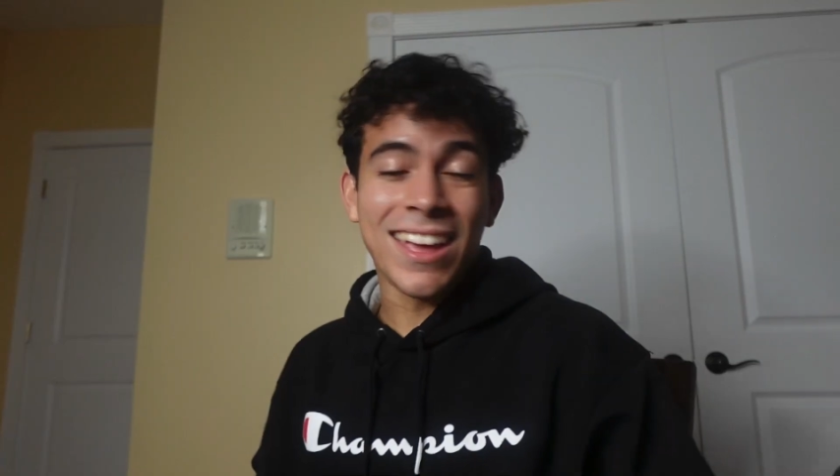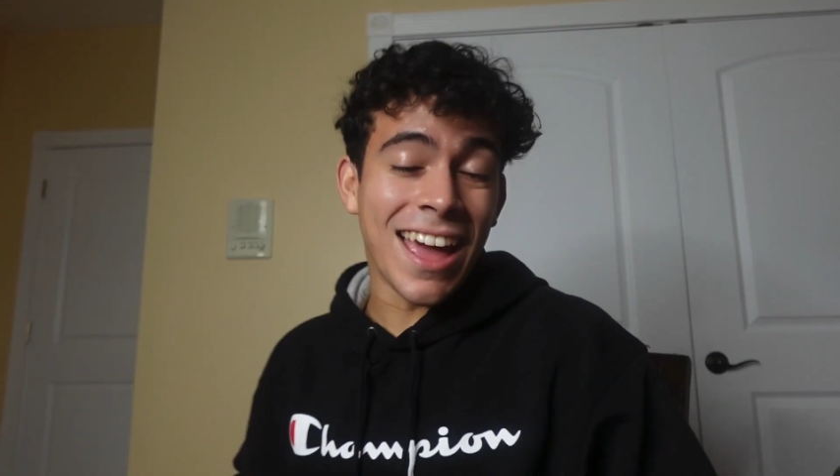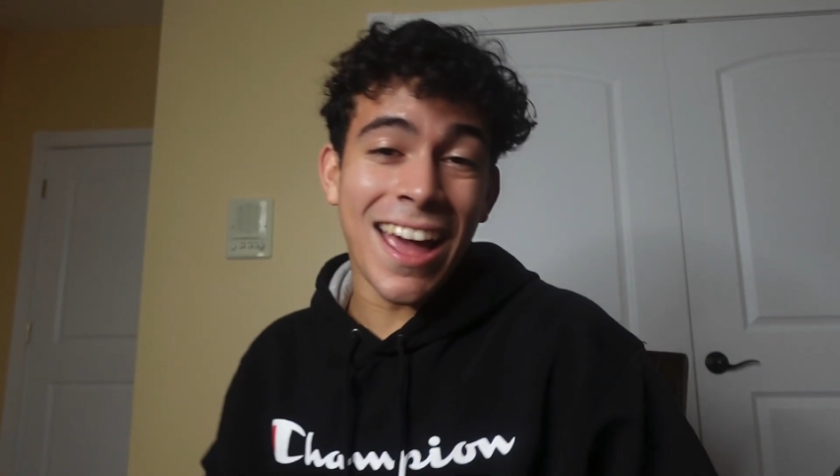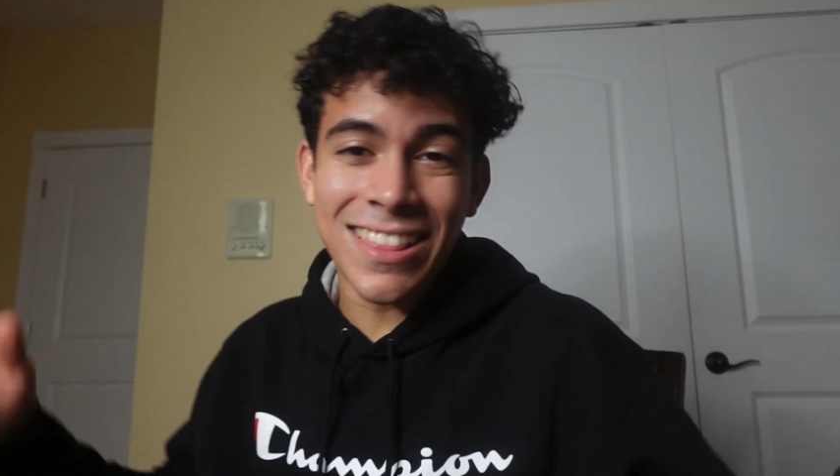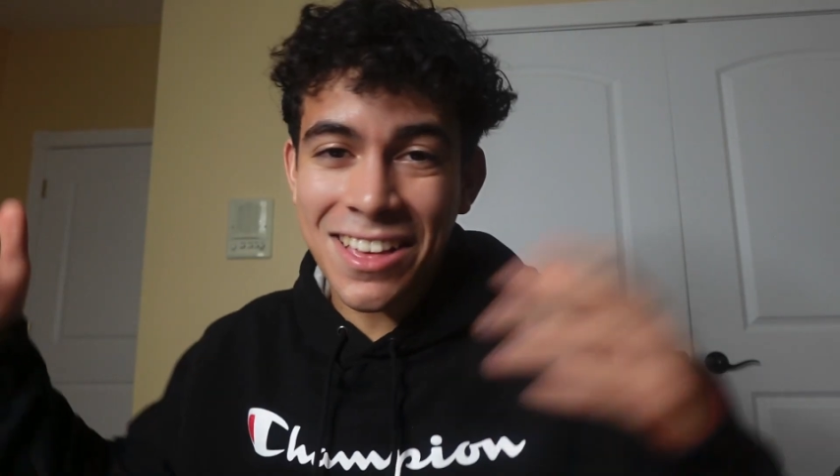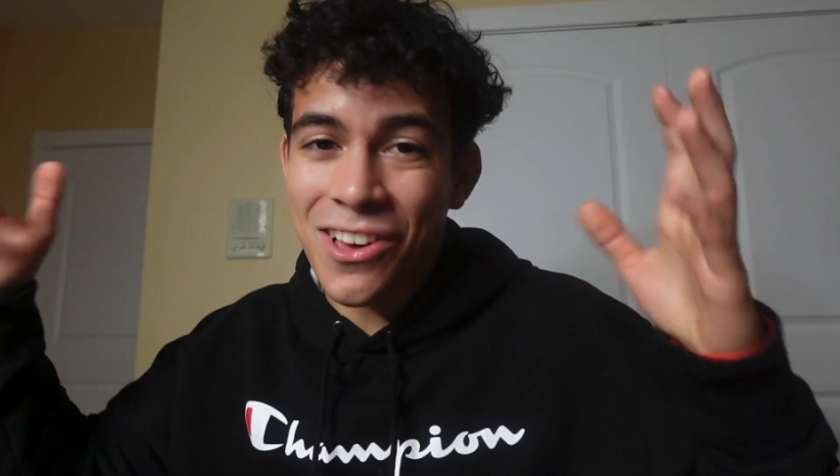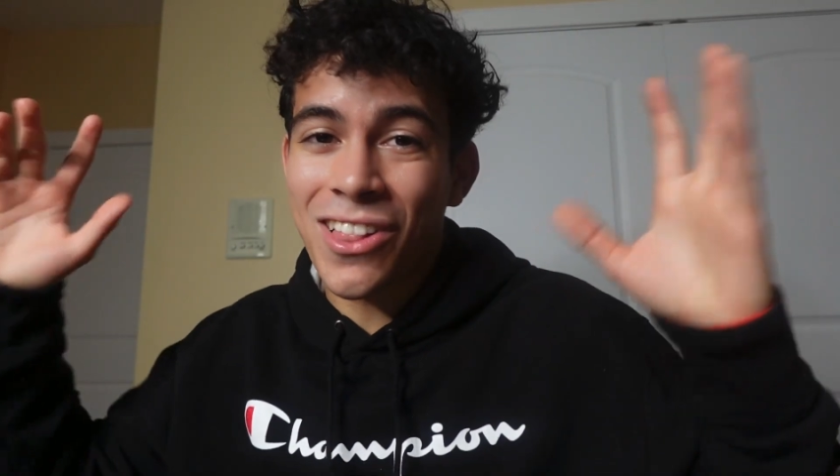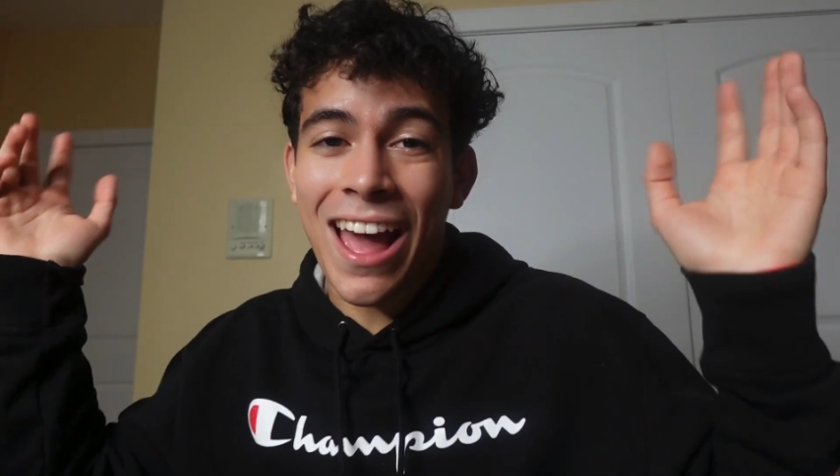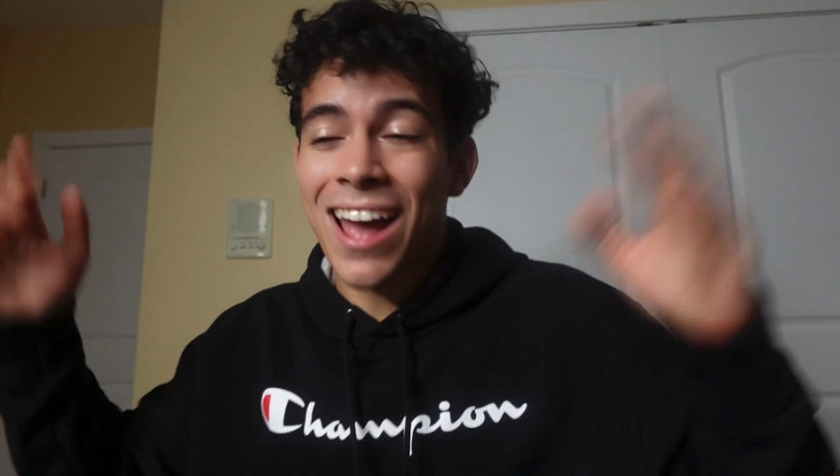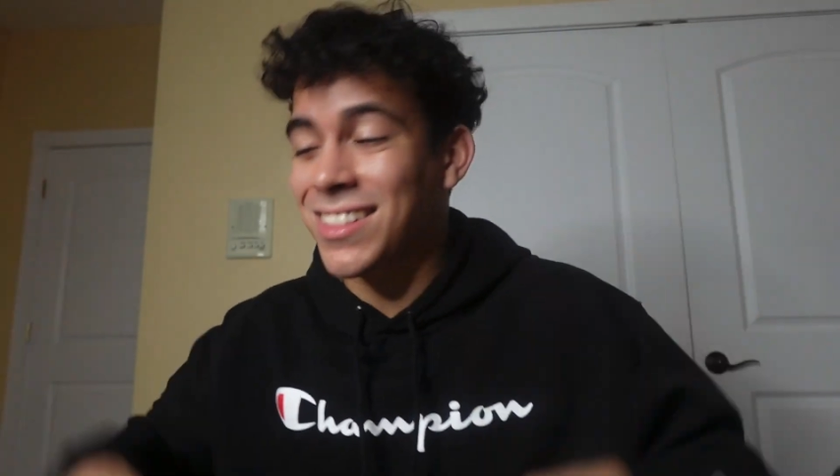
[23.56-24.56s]
And yeah, that's all
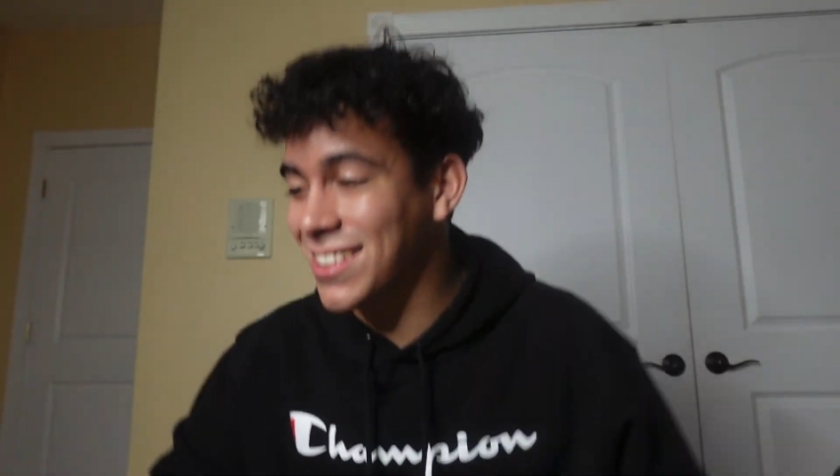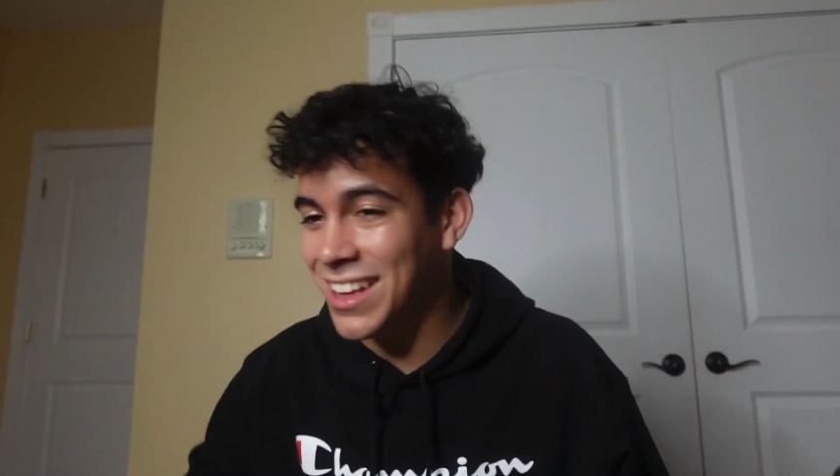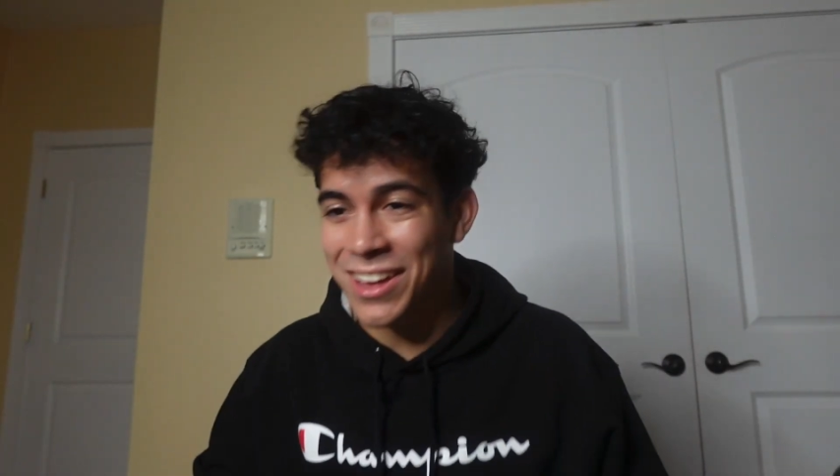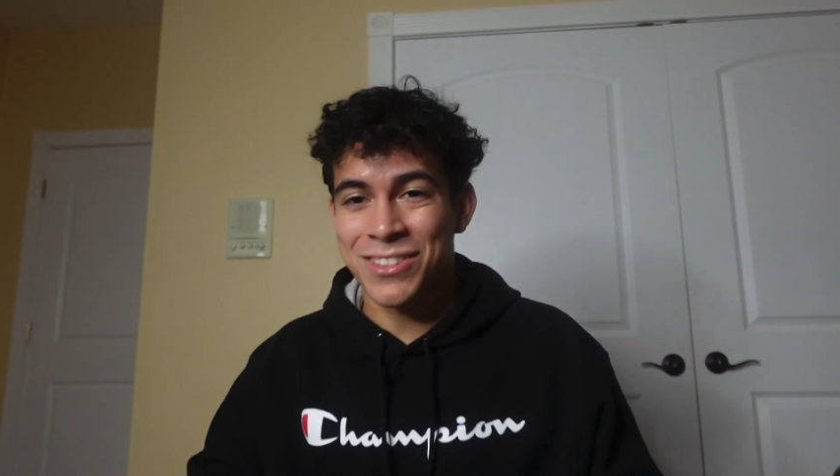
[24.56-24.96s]
I had to say.